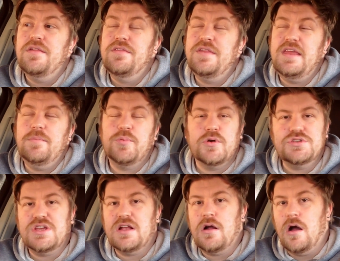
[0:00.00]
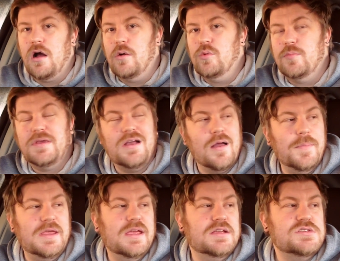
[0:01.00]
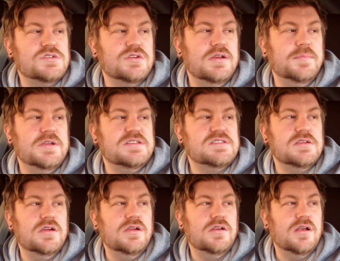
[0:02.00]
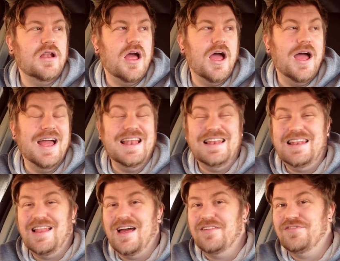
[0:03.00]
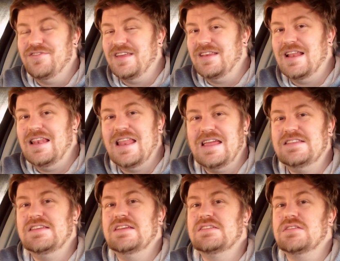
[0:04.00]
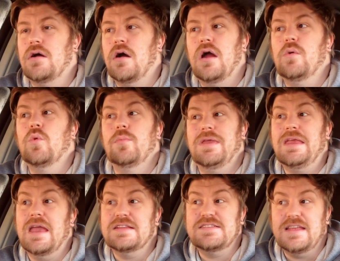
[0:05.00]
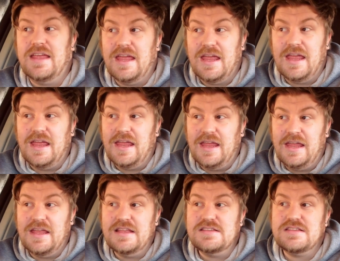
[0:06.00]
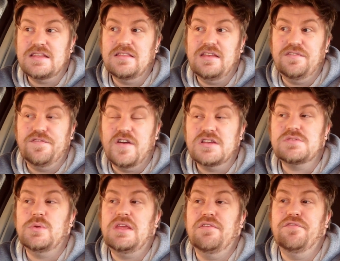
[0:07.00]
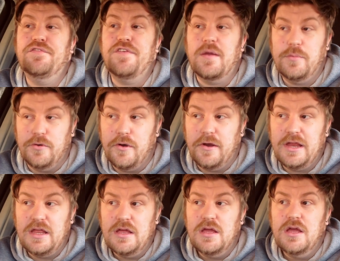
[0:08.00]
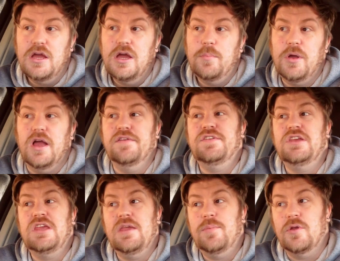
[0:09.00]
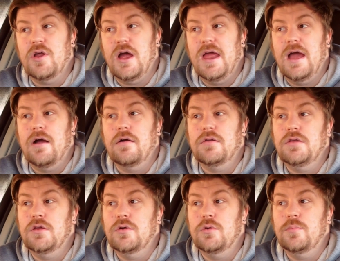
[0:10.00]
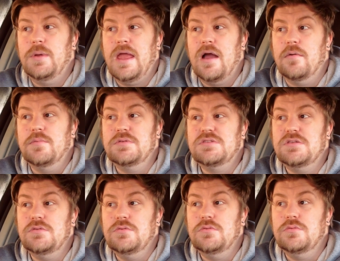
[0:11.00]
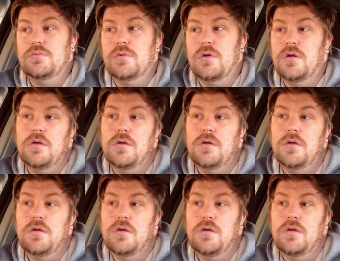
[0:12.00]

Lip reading: The project car will be coming extremely soon. I think the latest I will be getting it is the first week in February. But if you keep an eye out, you'll be able to